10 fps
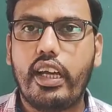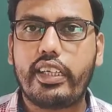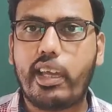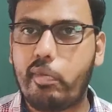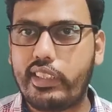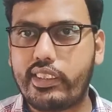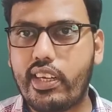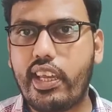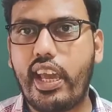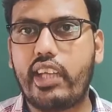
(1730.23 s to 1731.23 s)

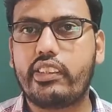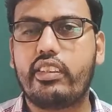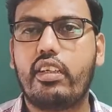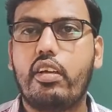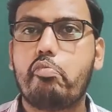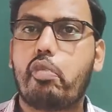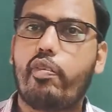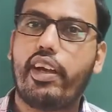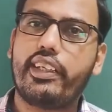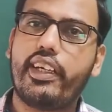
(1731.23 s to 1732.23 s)
chemistry has
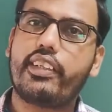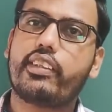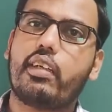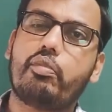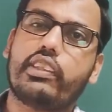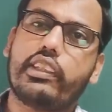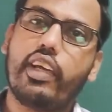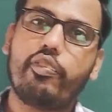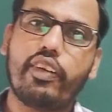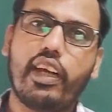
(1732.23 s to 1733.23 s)
provided some
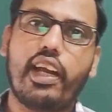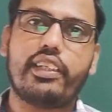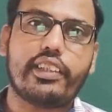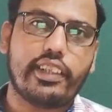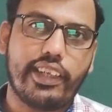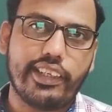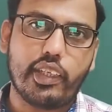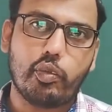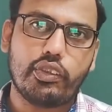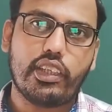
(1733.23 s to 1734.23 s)
safer
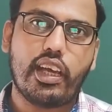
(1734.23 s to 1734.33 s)
alternatives